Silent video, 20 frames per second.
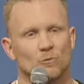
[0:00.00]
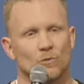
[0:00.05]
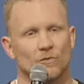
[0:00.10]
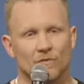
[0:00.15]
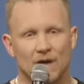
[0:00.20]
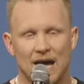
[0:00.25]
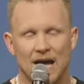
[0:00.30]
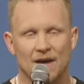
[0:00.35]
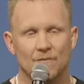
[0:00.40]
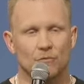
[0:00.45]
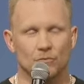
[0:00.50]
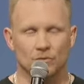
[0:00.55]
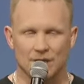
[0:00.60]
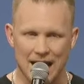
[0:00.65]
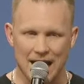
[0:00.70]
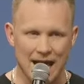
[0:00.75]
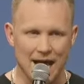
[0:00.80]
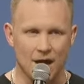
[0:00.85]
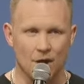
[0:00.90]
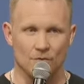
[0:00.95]
Revival
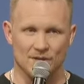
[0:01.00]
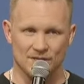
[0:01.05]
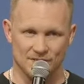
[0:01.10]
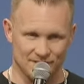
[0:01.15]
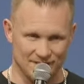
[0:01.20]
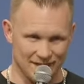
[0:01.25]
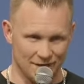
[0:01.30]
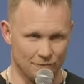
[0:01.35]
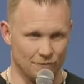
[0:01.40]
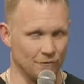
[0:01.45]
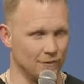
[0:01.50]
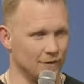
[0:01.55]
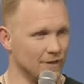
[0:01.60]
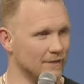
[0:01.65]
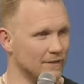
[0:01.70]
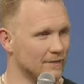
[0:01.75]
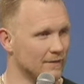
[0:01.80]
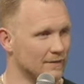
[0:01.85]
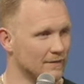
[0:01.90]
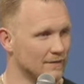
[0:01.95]
now is
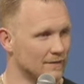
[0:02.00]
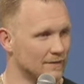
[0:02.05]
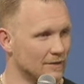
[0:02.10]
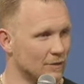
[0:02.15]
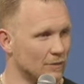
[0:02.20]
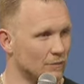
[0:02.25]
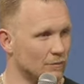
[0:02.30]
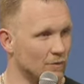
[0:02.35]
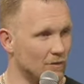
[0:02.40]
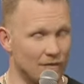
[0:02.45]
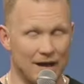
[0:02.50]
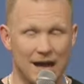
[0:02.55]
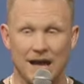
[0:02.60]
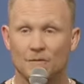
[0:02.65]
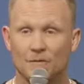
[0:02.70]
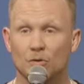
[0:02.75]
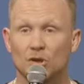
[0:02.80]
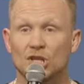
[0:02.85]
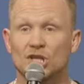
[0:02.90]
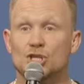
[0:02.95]
different.
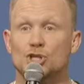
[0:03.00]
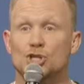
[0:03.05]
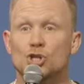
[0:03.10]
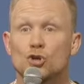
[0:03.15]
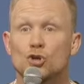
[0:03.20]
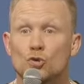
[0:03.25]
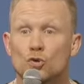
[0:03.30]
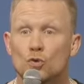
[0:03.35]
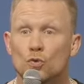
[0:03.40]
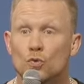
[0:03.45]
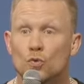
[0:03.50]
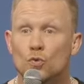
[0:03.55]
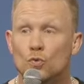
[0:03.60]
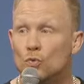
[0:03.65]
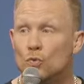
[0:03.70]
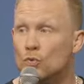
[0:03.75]
Revival is you.